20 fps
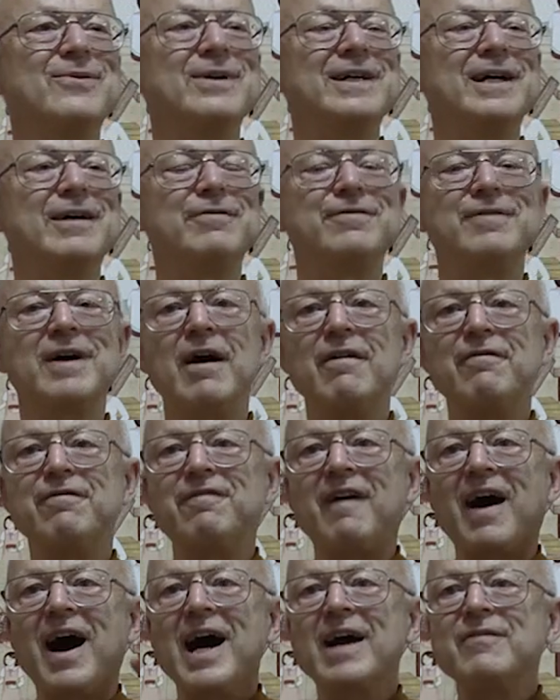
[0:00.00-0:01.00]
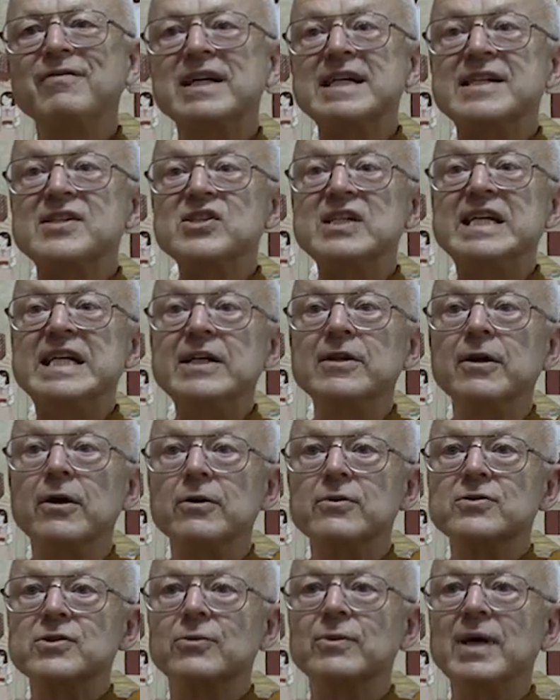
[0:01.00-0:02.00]
we have five
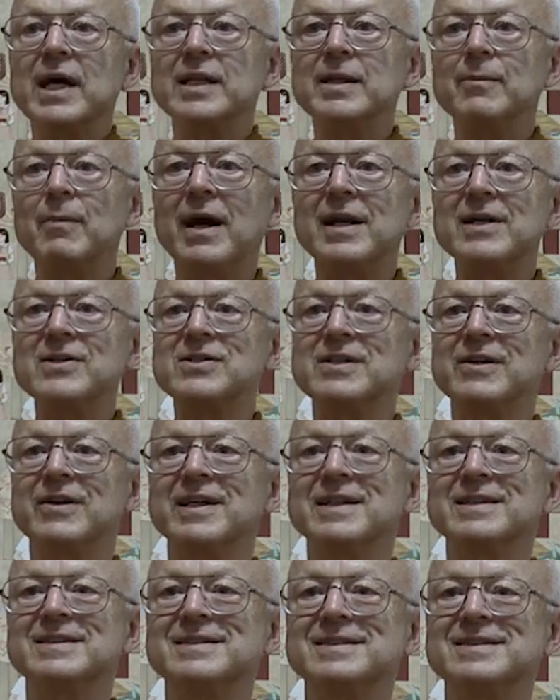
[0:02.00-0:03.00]
casinos around the monastery